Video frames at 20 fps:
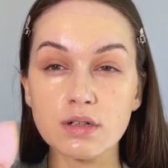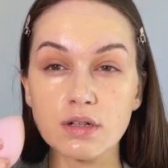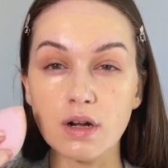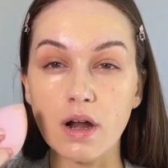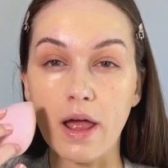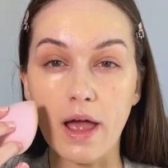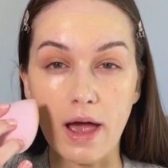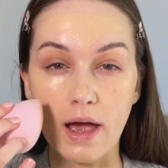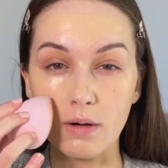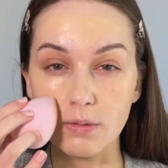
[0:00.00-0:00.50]

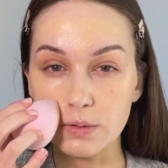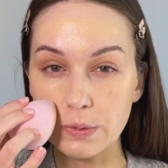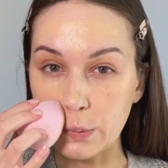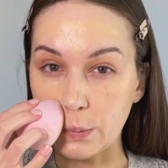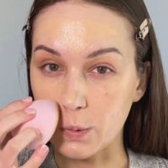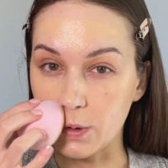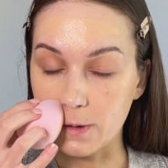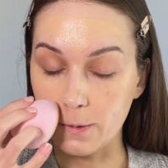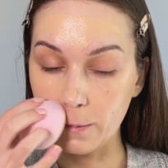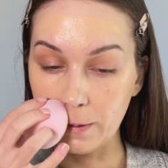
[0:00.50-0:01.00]
how to
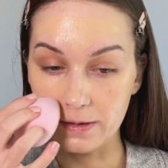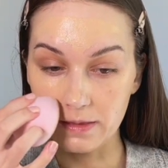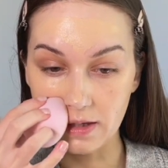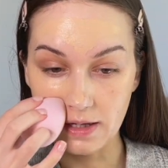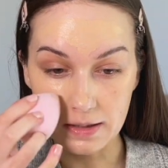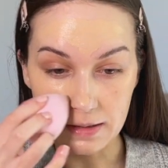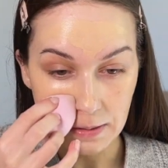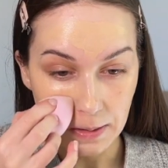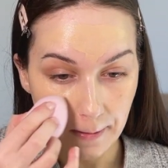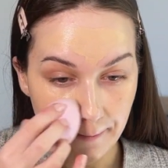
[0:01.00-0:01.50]
work with
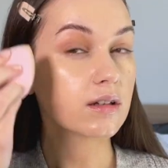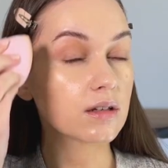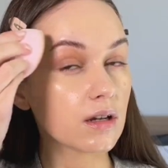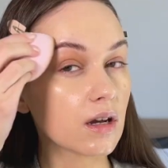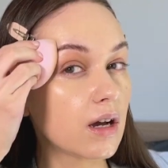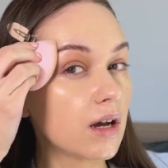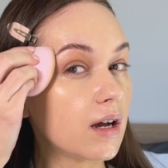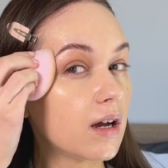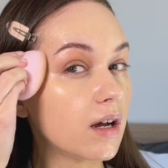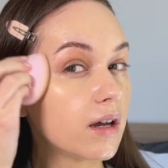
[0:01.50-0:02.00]
it.
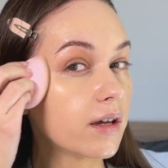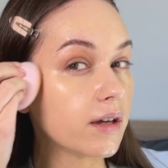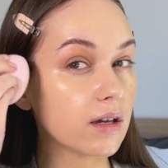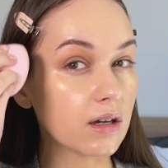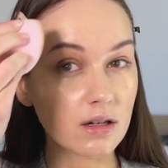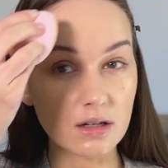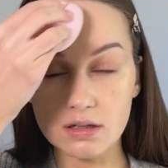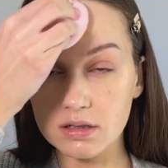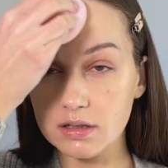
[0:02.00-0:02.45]
I